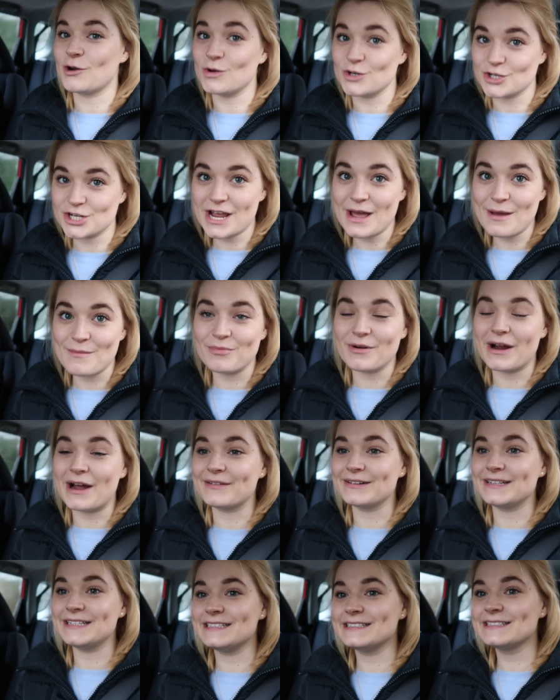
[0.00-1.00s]
courgette
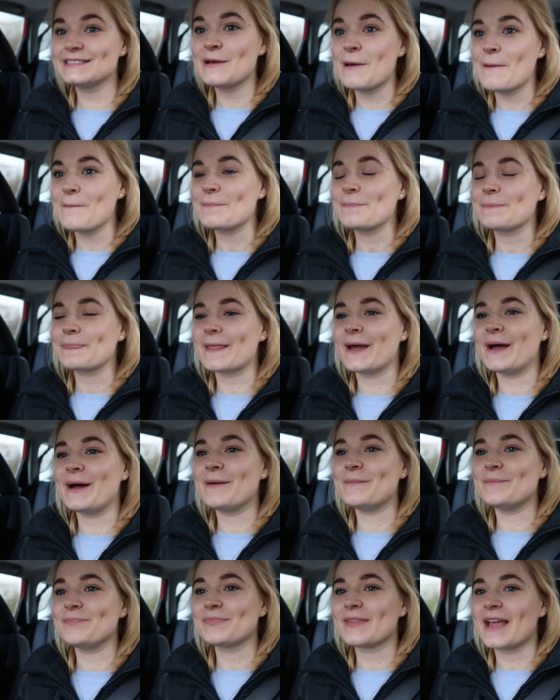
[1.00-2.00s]
brownies.
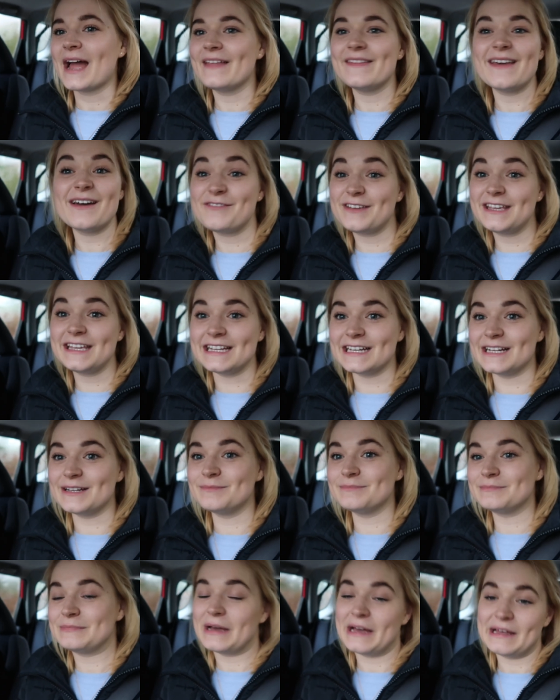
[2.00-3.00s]
And they're
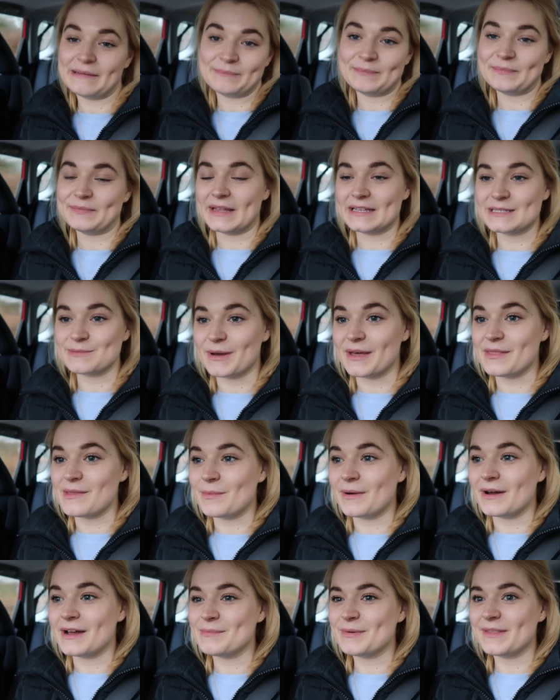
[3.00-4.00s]
vegan, but that's by the
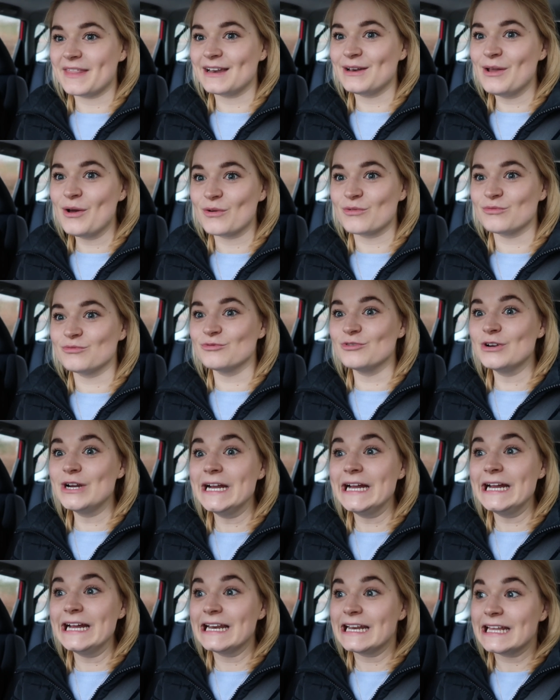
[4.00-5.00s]
by, but they look
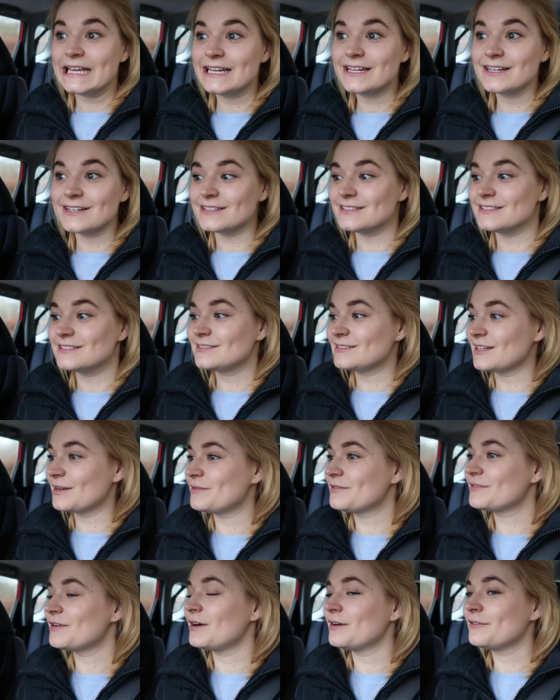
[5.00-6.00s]
really good. So
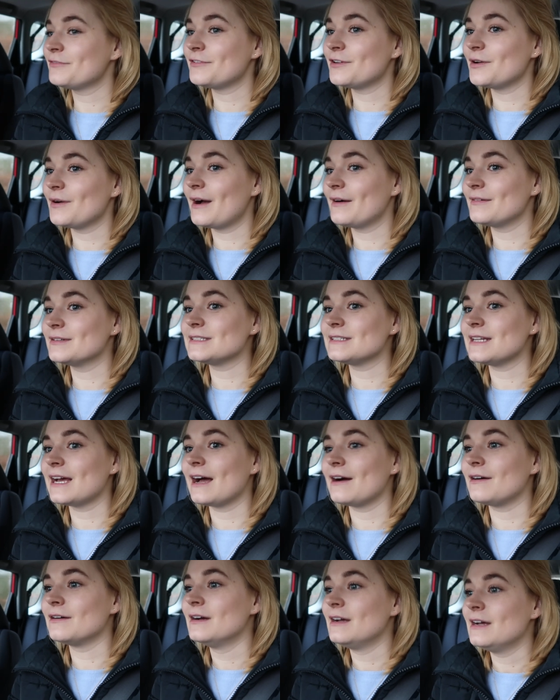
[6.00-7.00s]
we've got a few hours
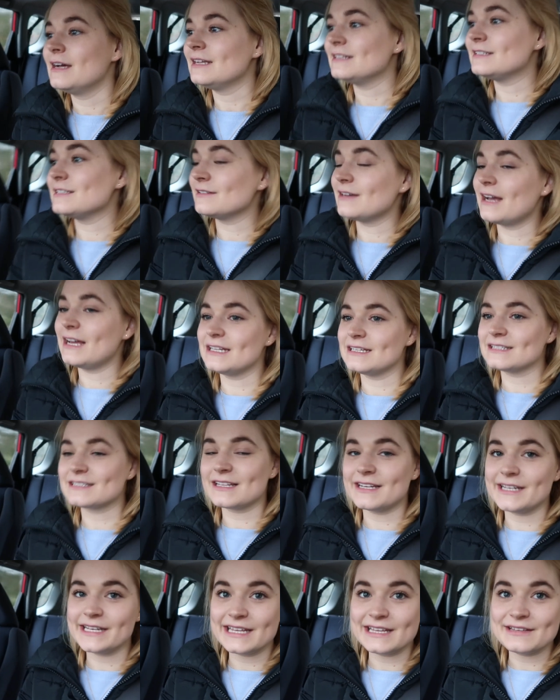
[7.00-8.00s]
now until Elliott's
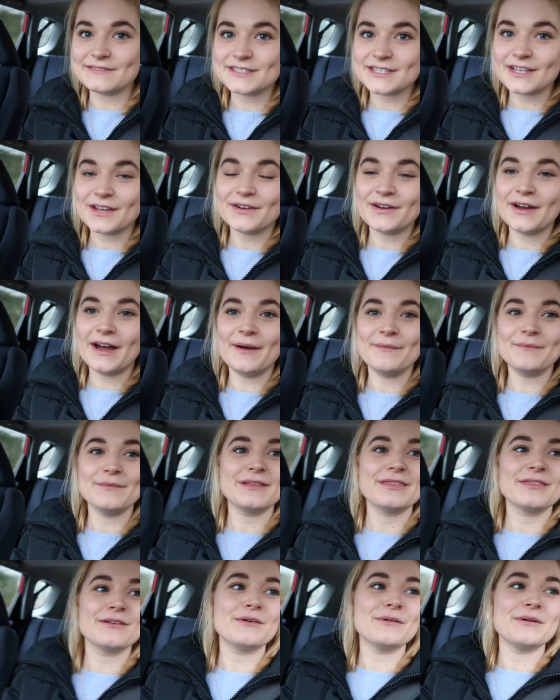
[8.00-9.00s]
gonna leave, so
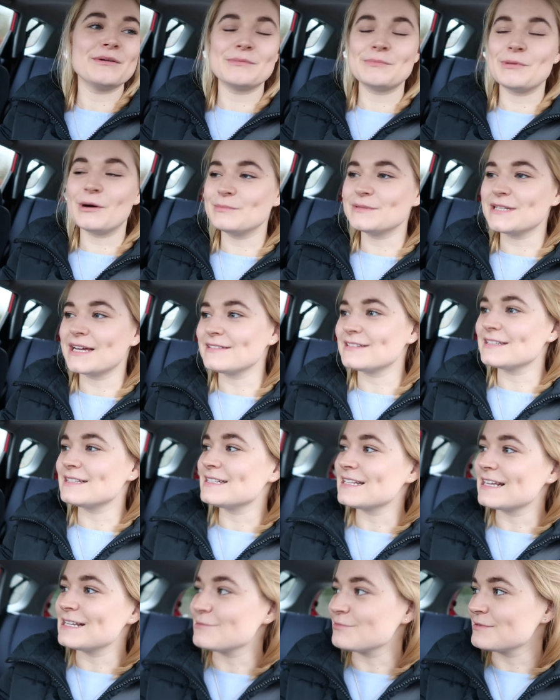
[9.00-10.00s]
we thought we would pop down to the
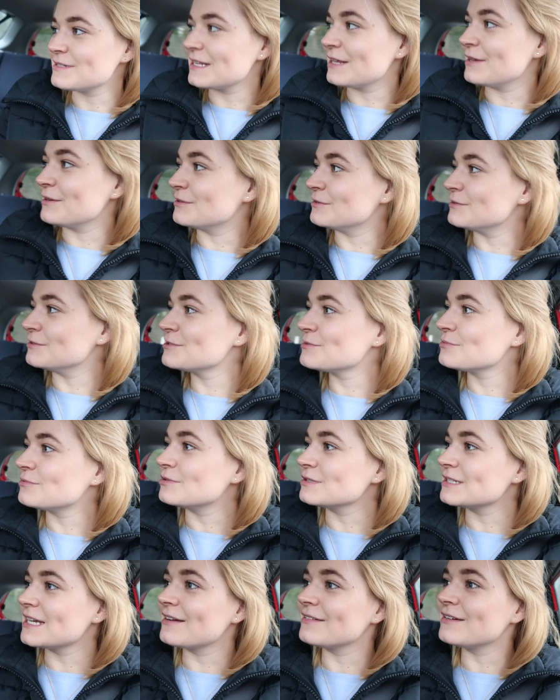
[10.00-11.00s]
Sainsbury's local, just
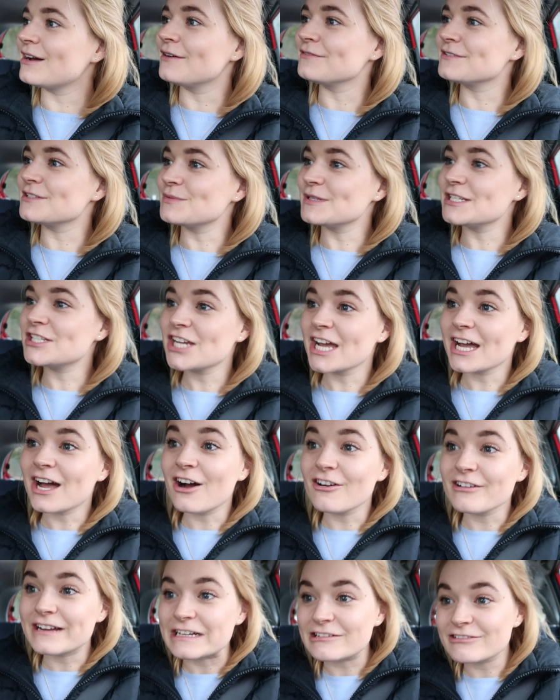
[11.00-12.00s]
walk down after we check
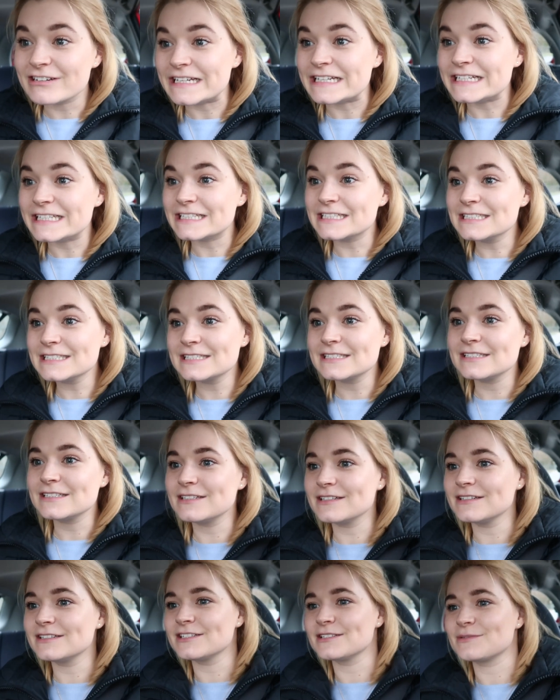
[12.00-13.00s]
our ingredients.
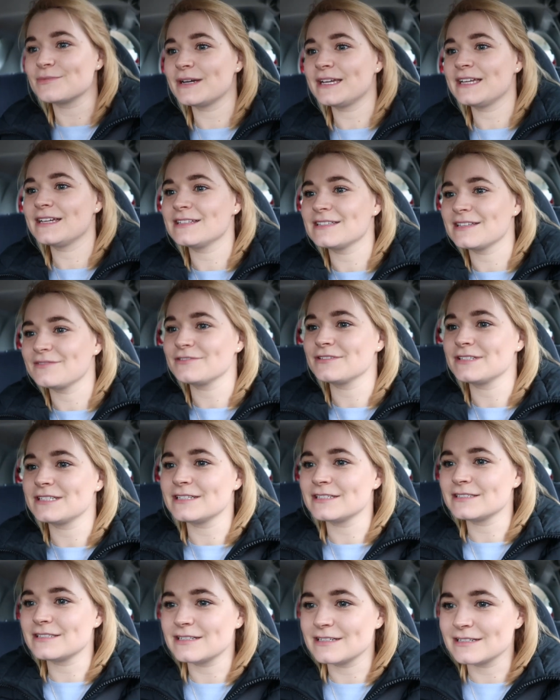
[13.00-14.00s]
Just wait, because I've
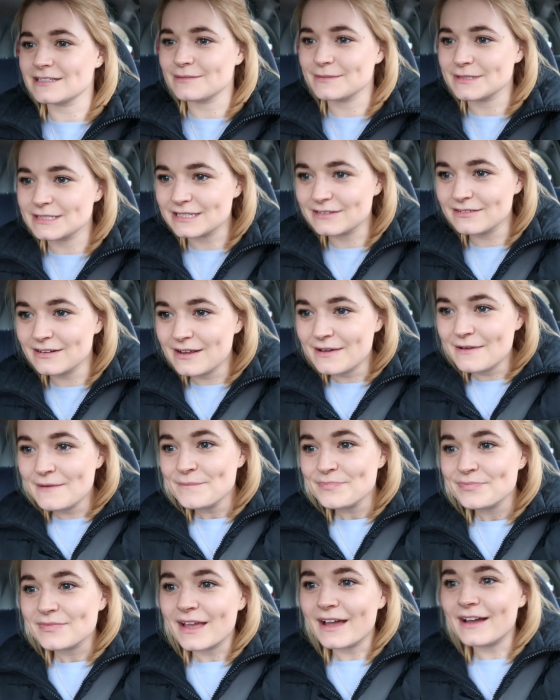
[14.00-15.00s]
already started coming
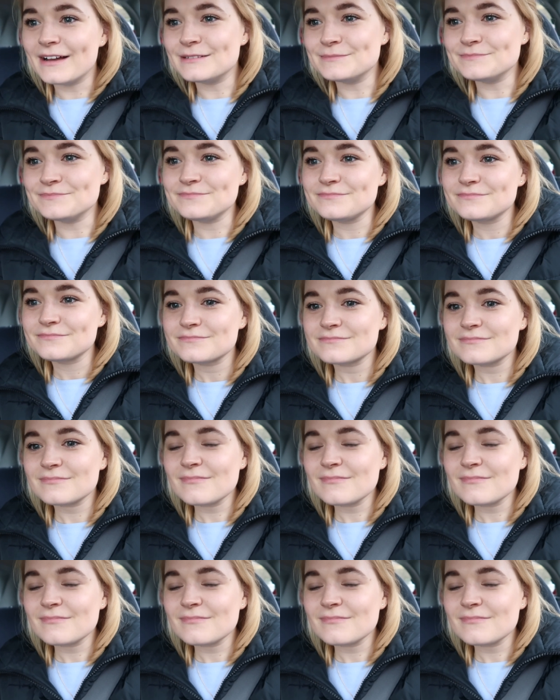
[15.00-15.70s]
down.